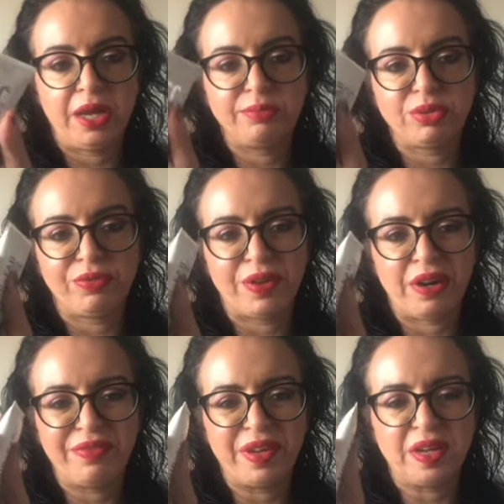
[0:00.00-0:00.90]
So far I
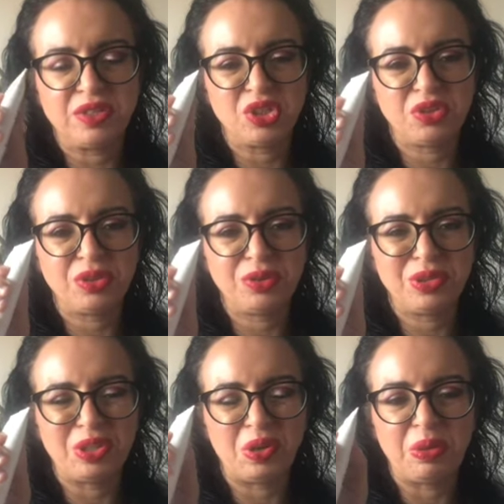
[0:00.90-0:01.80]
think I just used
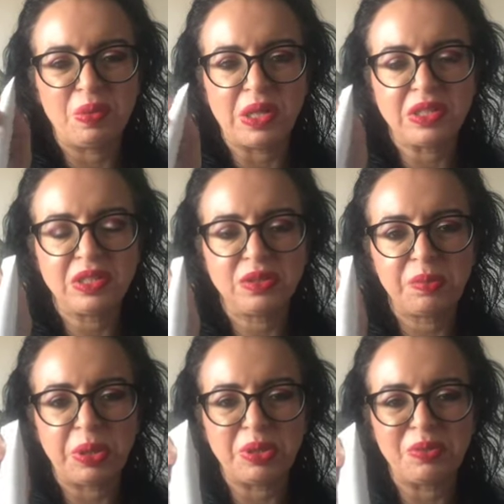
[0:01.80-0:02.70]
it only one
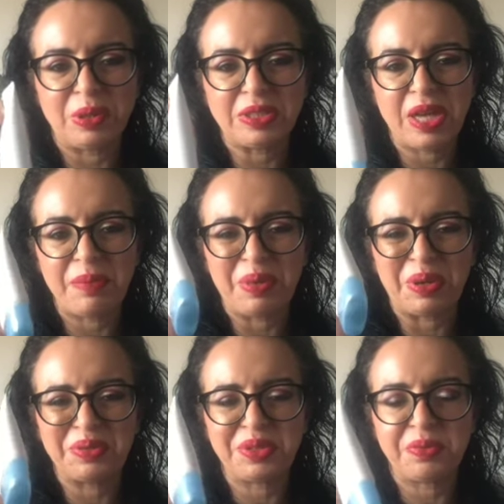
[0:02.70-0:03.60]
time
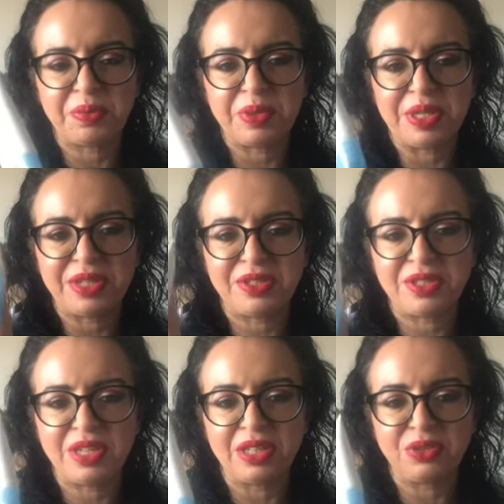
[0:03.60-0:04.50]
because it is
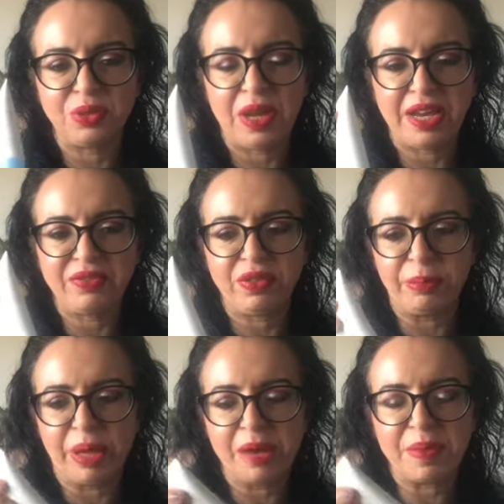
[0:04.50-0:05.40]
still too light for
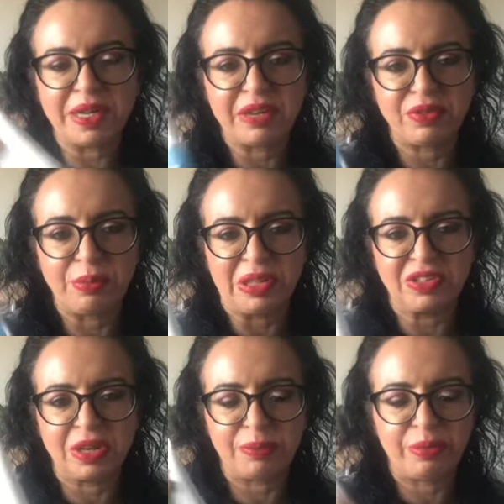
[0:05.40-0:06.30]
me. I might have to mix
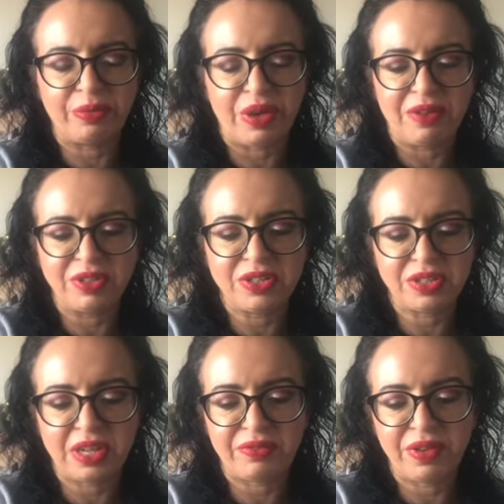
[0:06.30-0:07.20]
it up with other
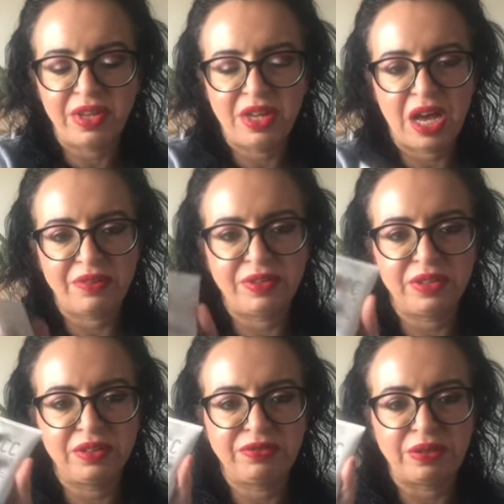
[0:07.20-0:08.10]

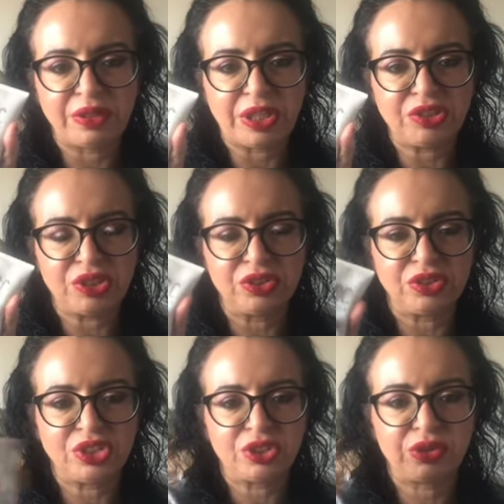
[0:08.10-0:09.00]
foundations
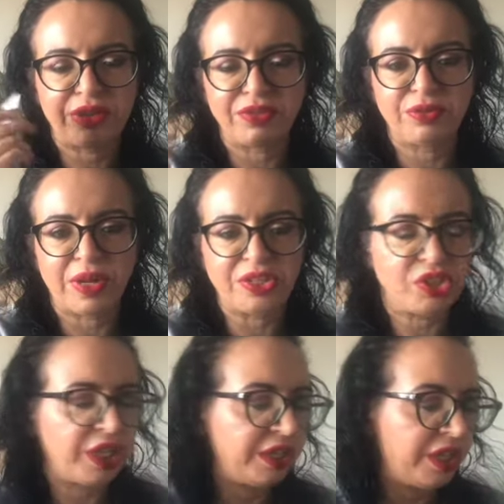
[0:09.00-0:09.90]
just to have the right
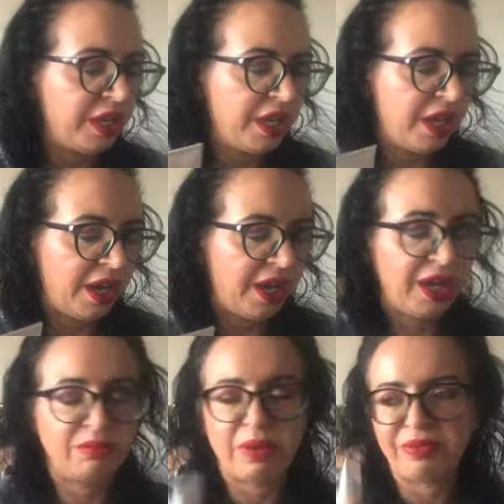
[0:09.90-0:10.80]
shade.
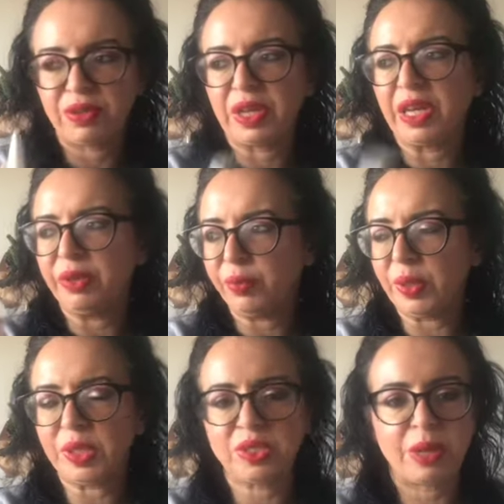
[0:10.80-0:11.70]
I thought in
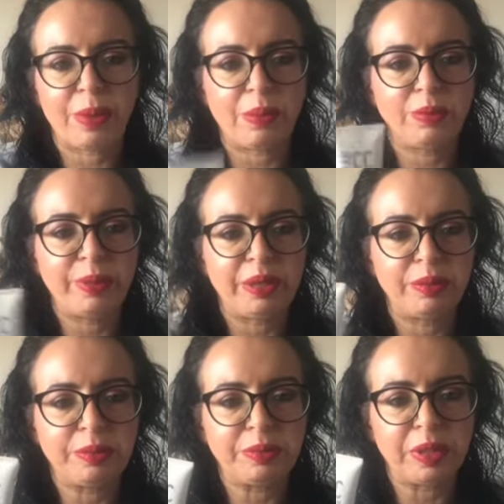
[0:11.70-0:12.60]
winter time I will be a
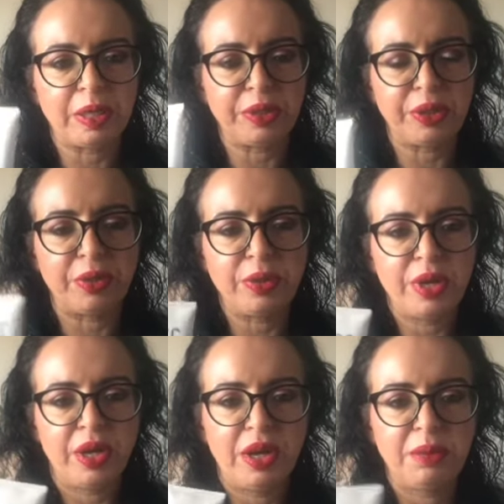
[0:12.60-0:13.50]
little,
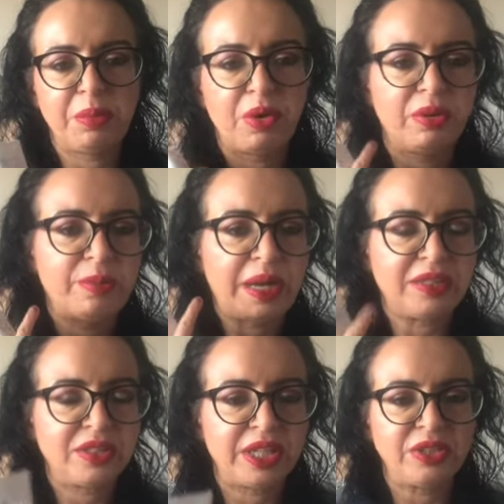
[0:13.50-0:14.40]
more, my
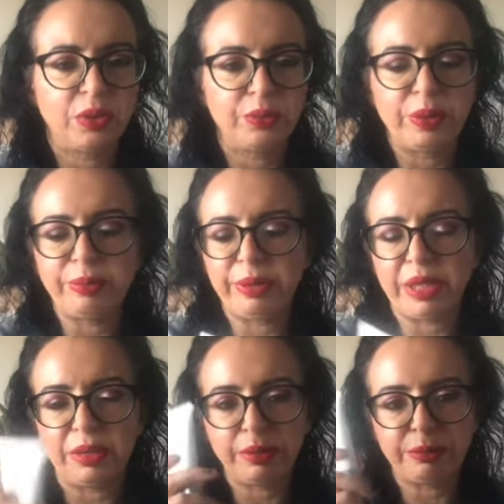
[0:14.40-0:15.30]
skin tone will be
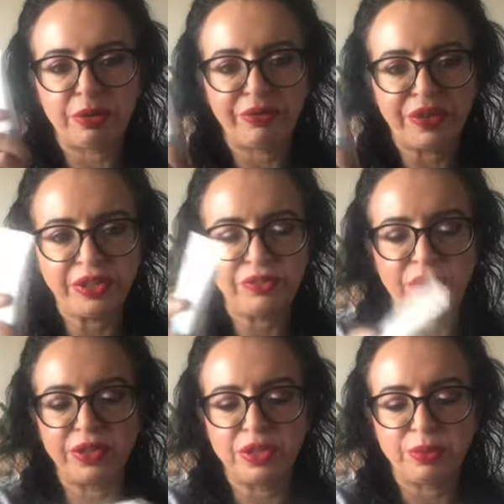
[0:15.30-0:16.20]
a little more fitting
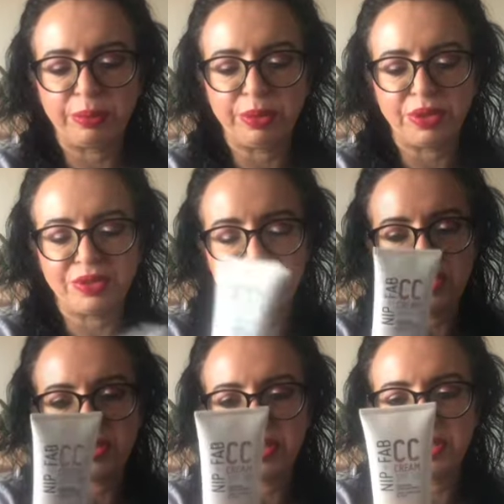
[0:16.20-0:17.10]
for this one, because this
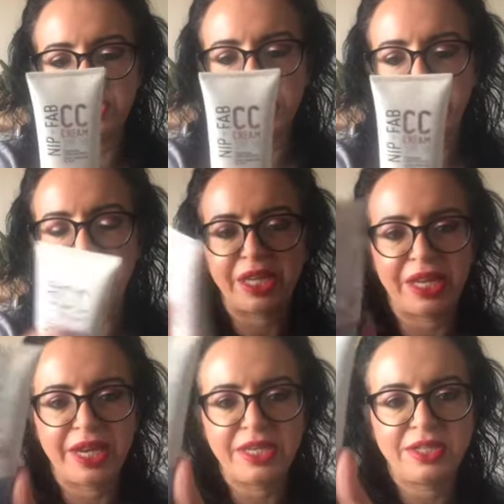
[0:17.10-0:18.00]
is in the shade
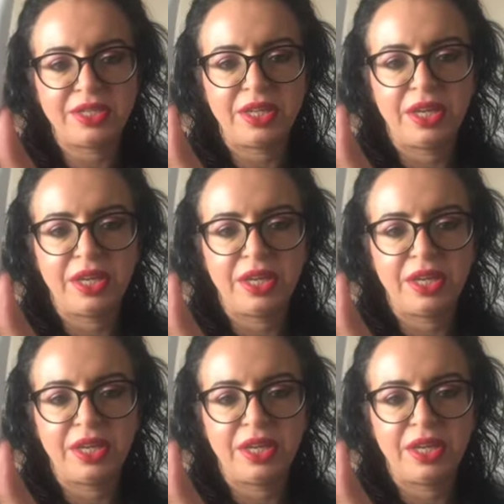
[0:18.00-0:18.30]
light,